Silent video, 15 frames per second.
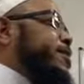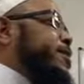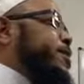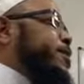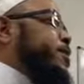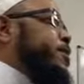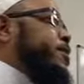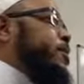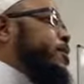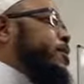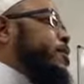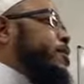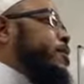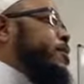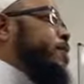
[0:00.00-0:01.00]

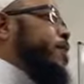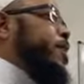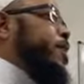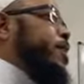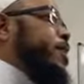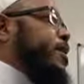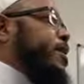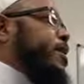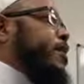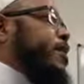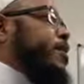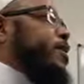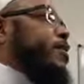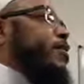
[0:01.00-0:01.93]
[no speech]